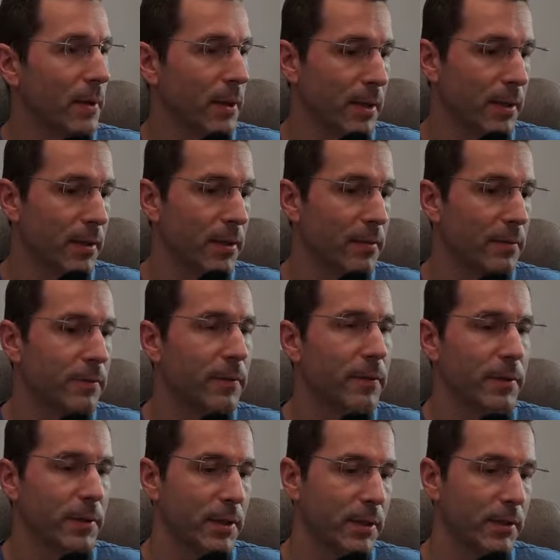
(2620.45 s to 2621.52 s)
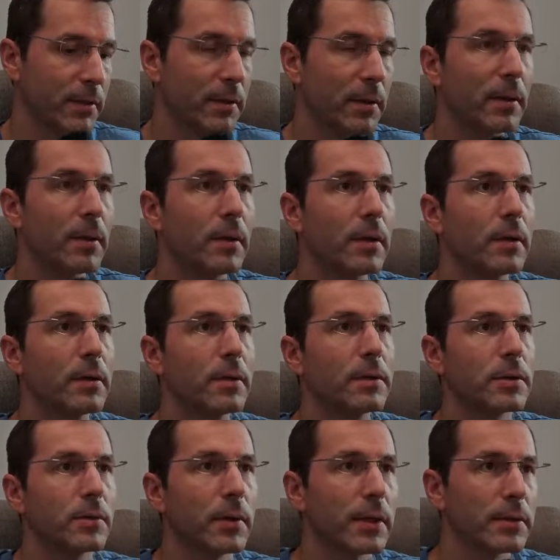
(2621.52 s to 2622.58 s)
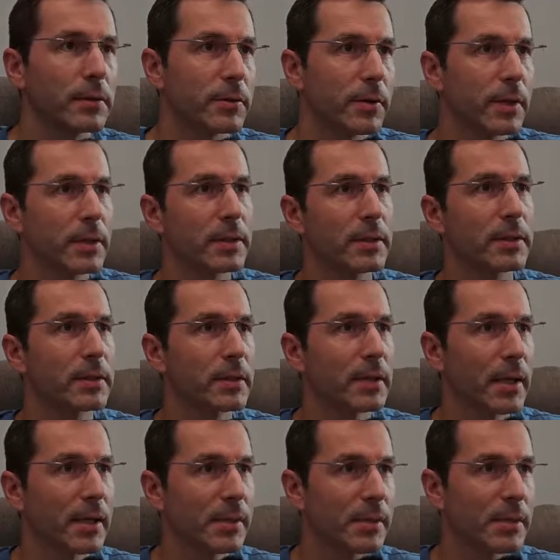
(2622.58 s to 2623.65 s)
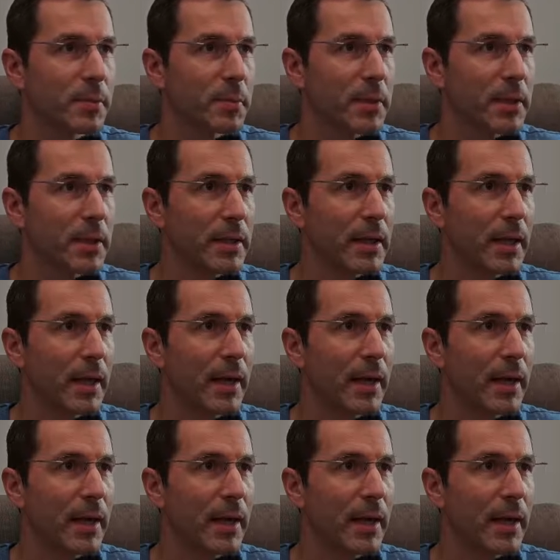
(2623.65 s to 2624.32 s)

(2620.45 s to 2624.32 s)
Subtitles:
like 14200 SSB,